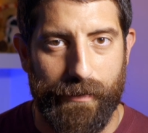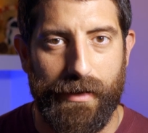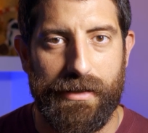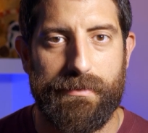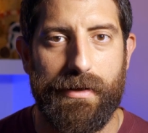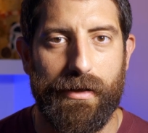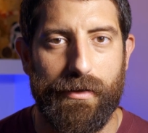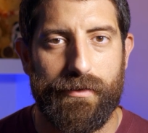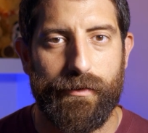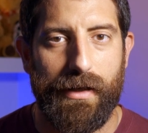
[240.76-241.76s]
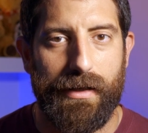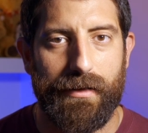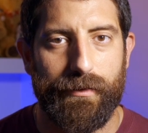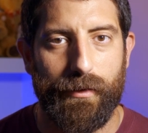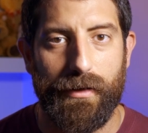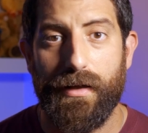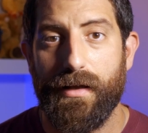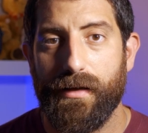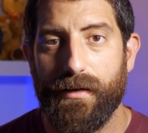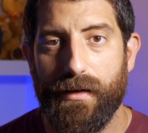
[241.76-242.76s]
you find this video useful and helpful.
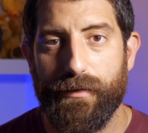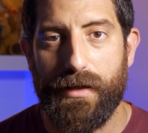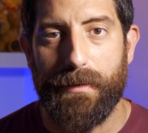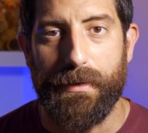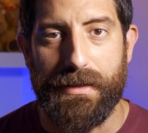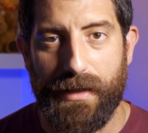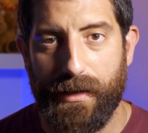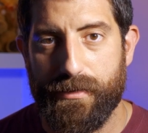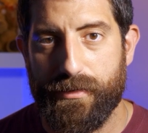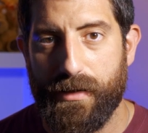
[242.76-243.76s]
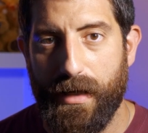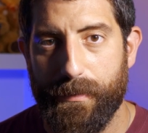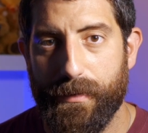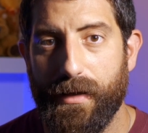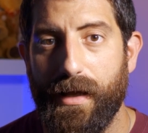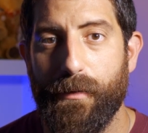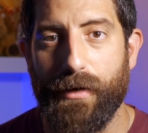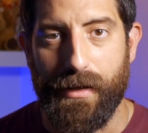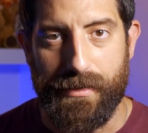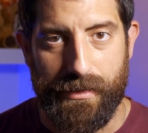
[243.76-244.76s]
If you did, please like and subscribe, and we're
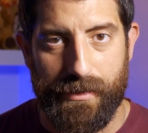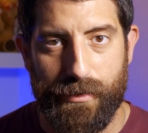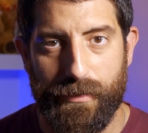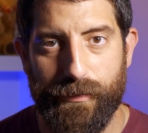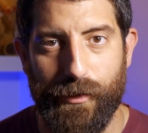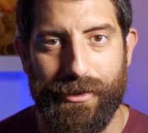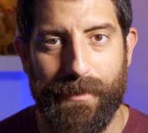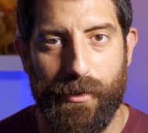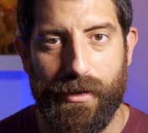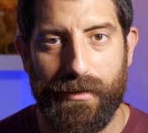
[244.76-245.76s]
gonna see you soon for some more